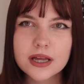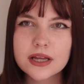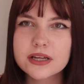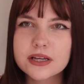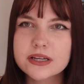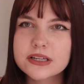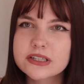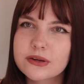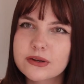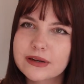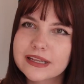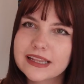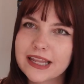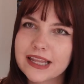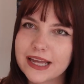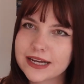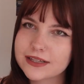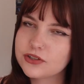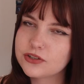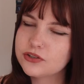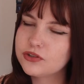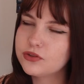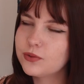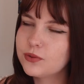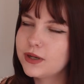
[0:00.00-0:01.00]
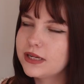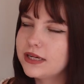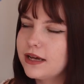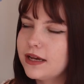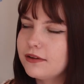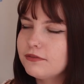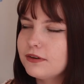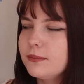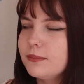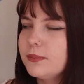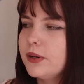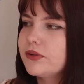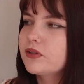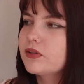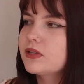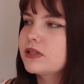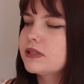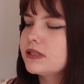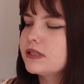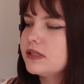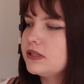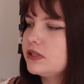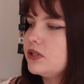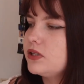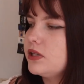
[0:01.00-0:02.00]
So I'd like to do one every month
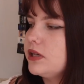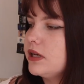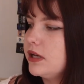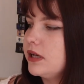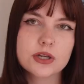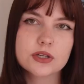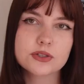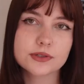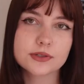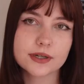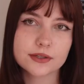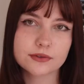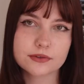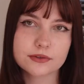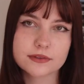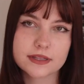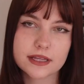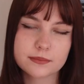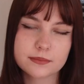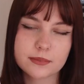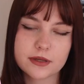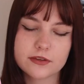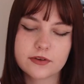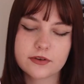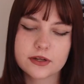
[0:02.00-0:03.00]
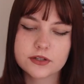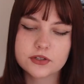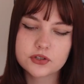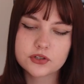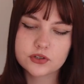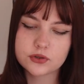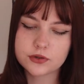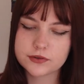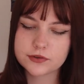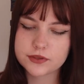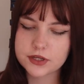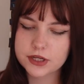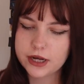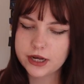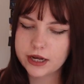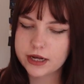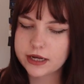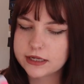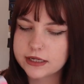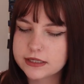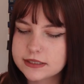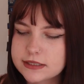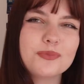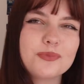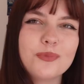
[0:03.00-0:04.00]
this year. So I thought that'd be fun to do with you
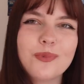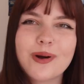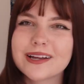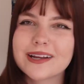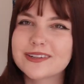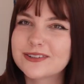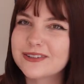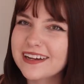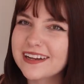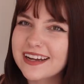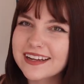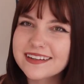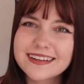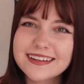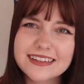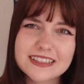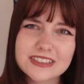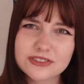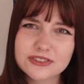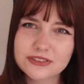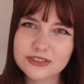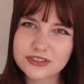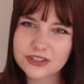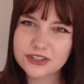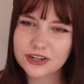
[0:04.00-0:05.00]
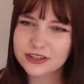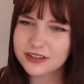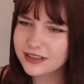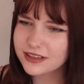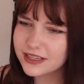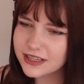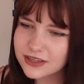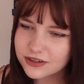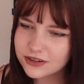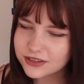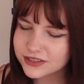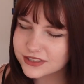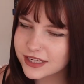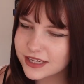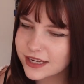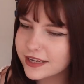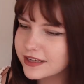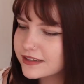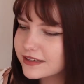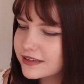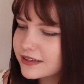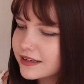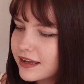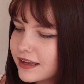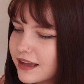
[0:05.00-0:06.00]
guys. Why not add extra journaling
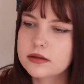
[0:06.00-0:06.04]
content?